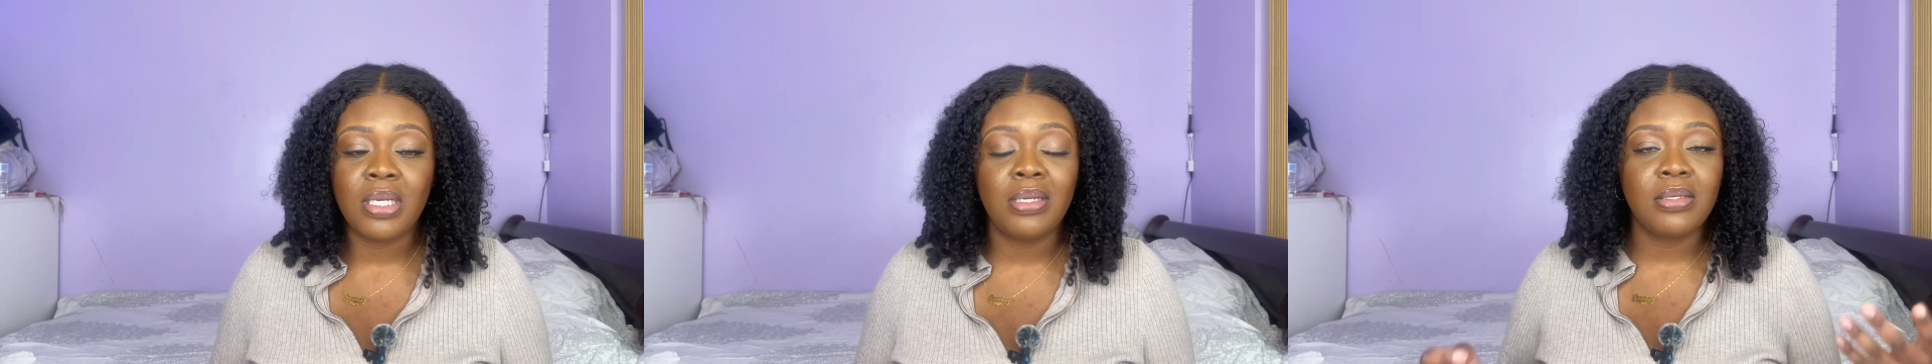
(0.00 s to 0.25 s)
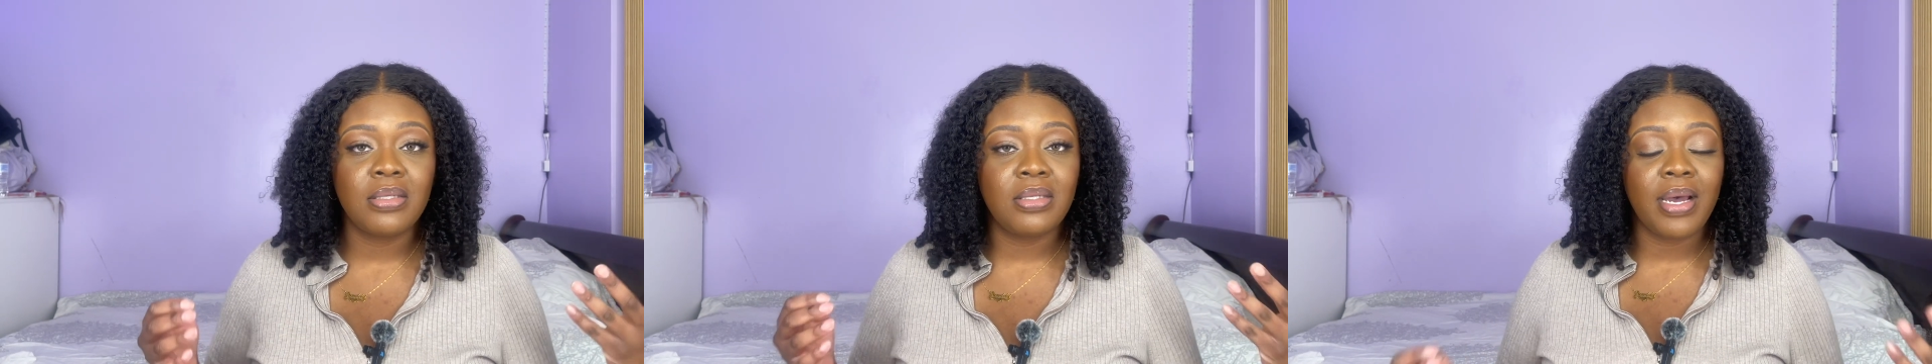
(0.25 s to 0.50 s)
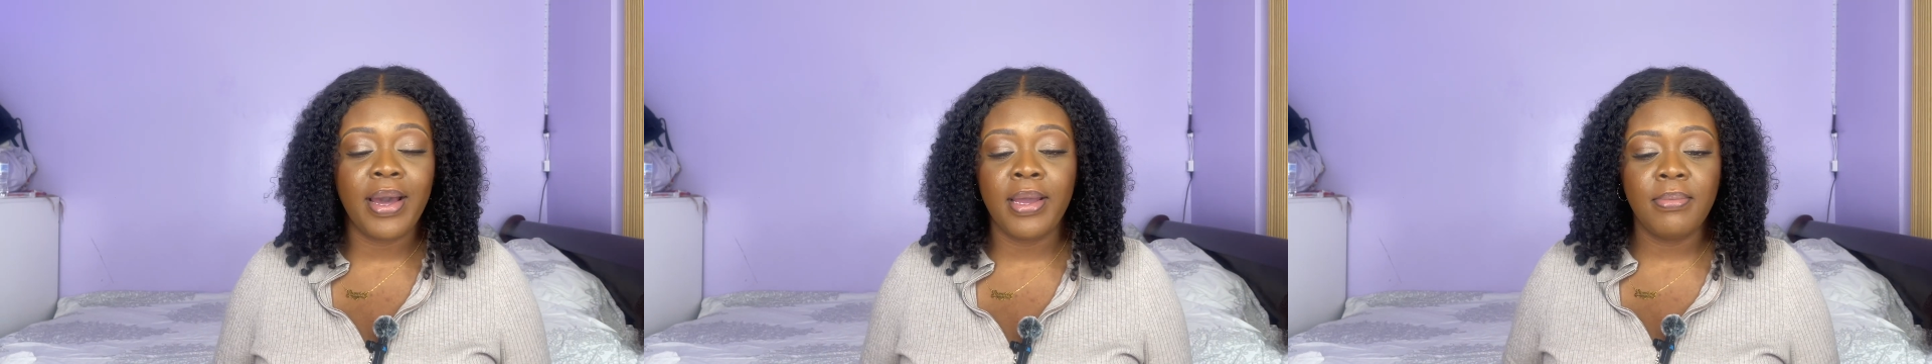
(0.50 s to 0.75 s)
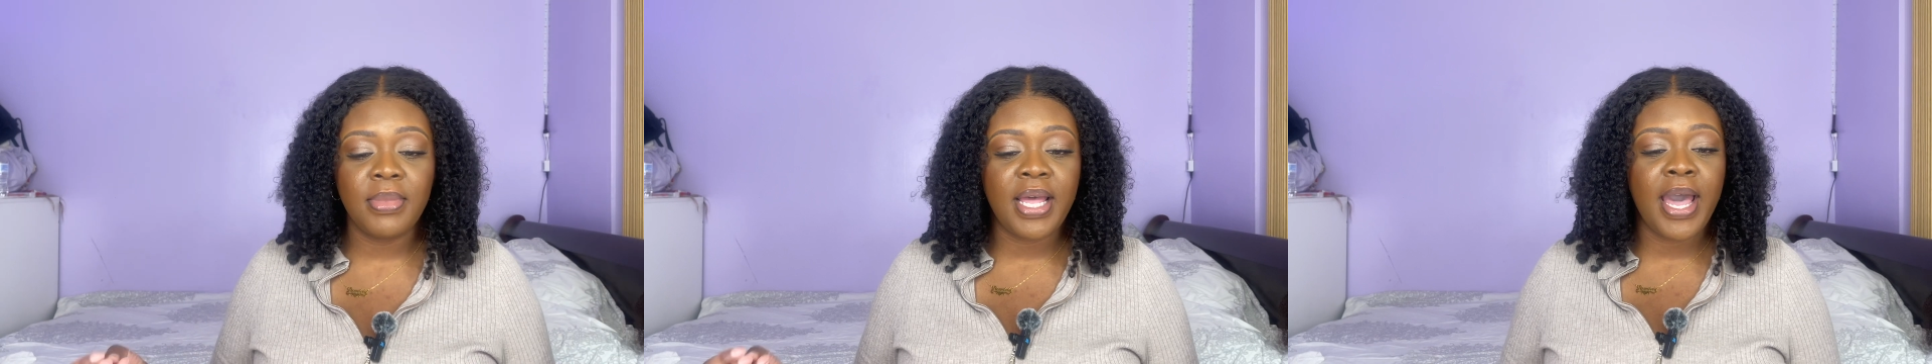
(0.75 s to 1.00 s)
and it's
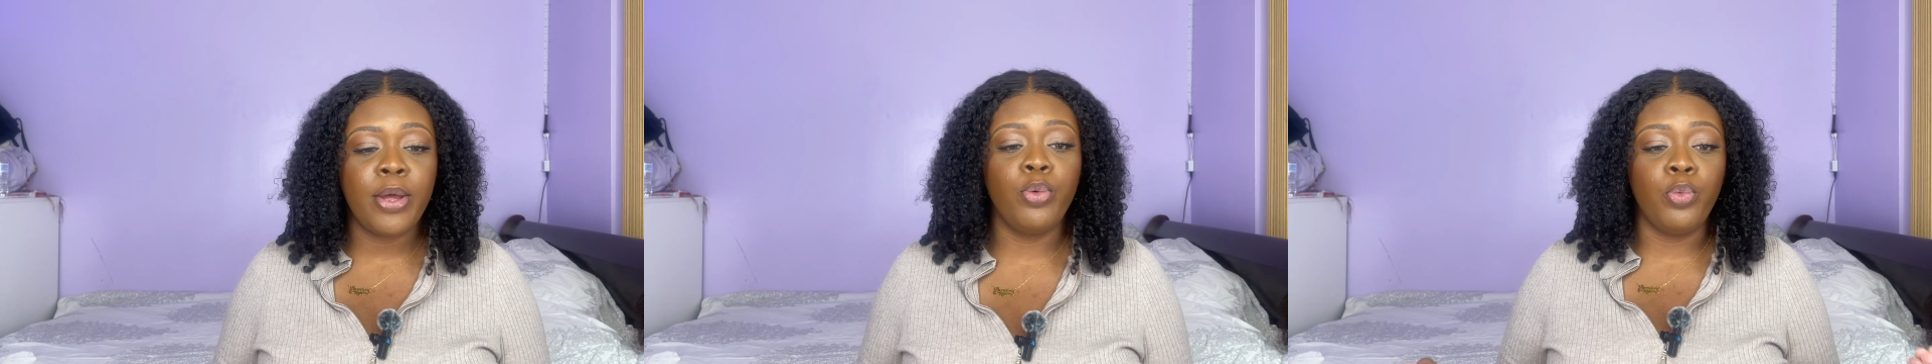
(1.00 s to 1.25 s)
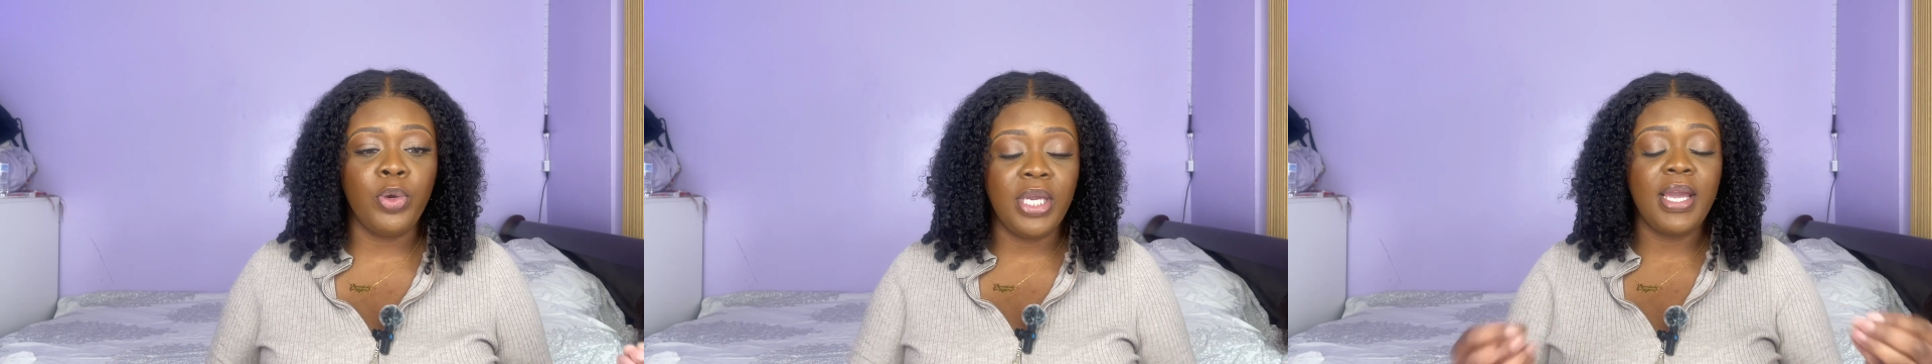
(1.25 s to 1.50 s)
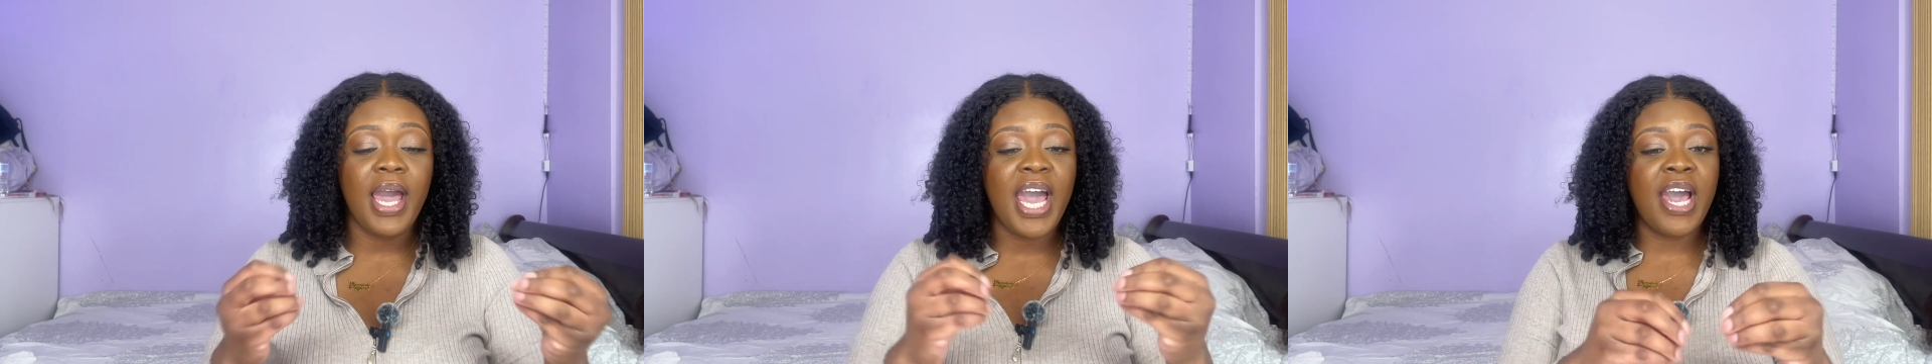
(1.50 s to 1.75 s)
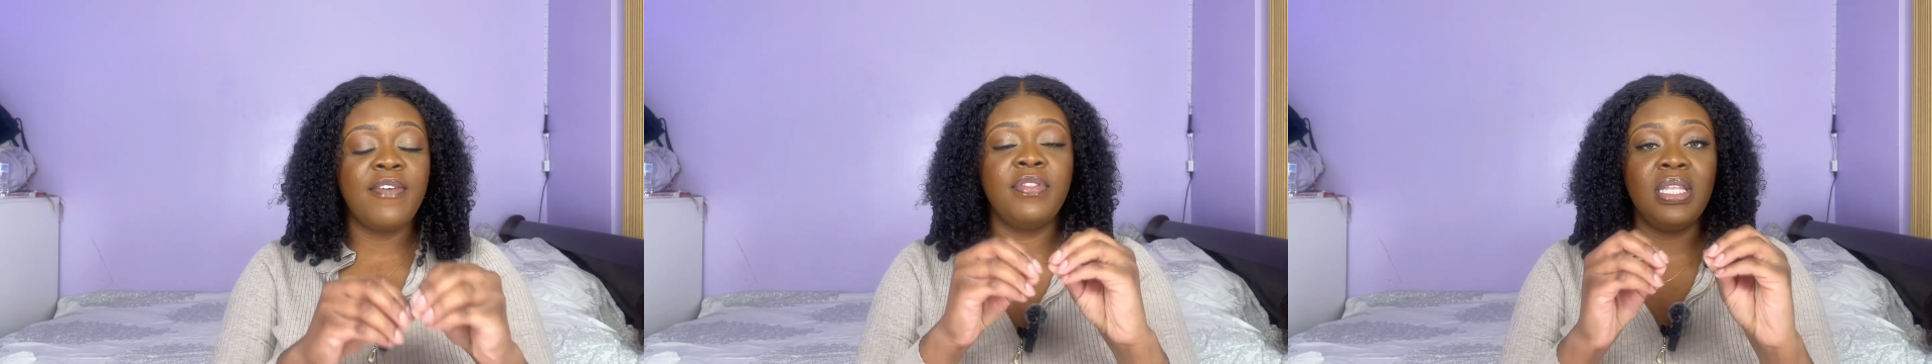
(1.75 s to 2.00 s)
time that we
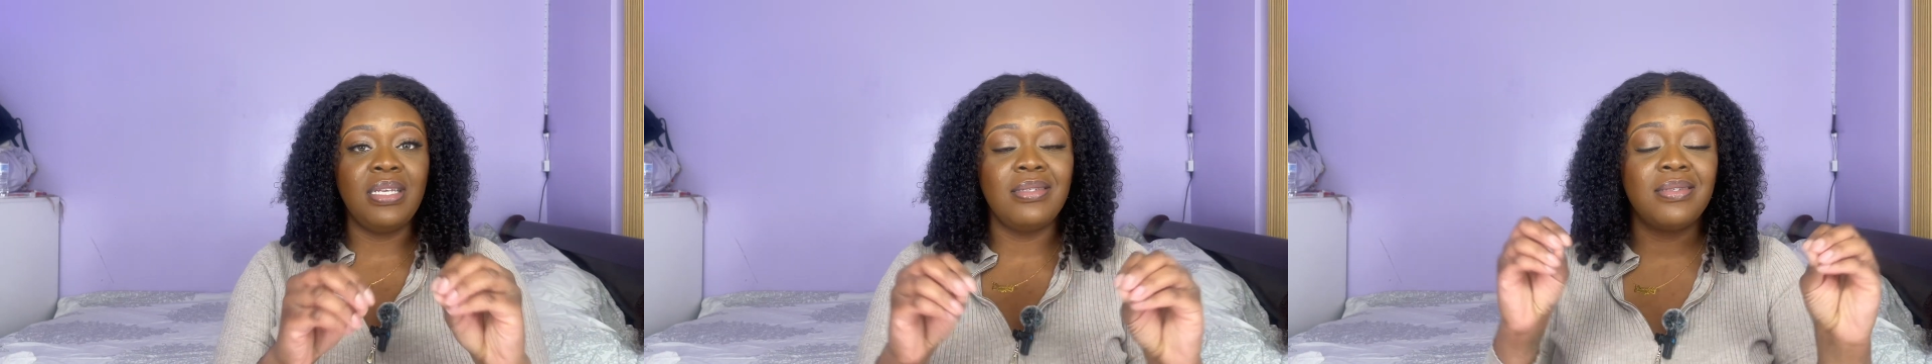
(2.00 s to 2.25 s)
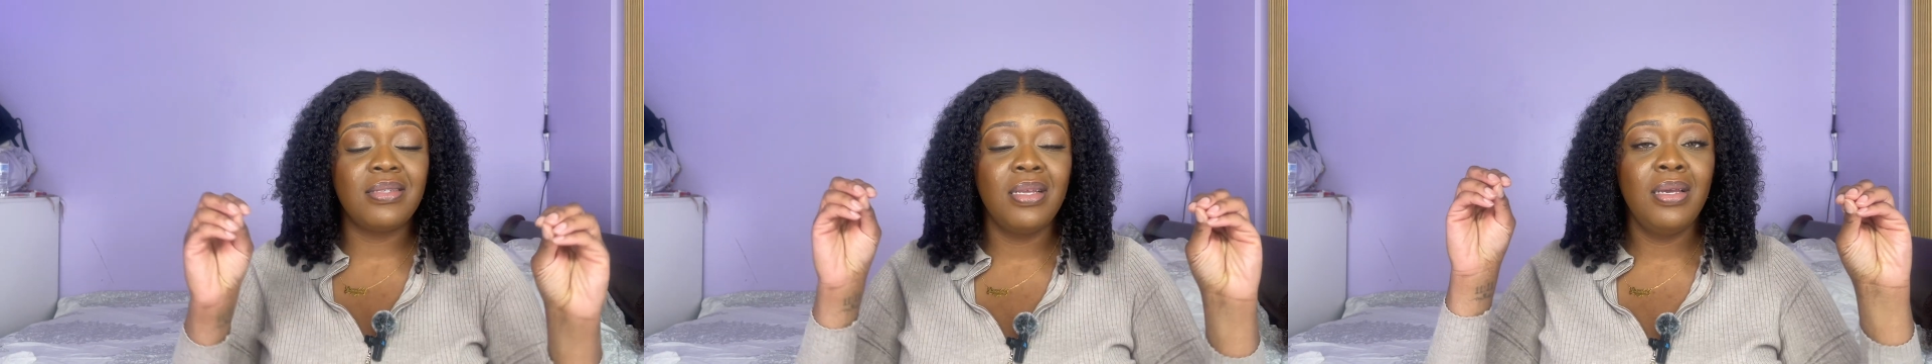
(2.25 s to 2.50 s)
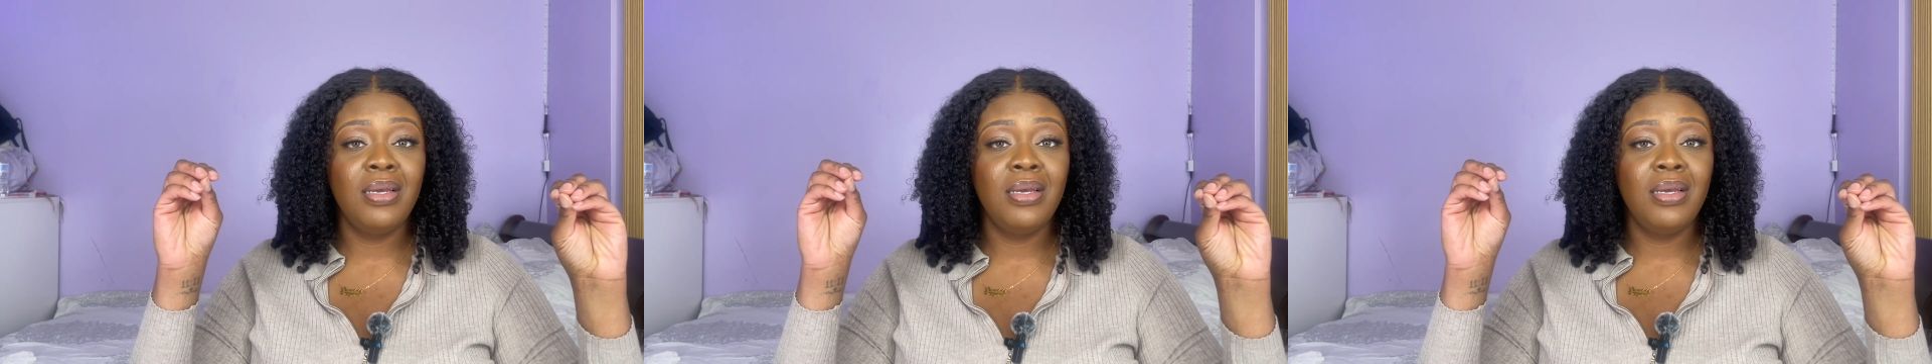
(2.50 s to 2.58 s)
have these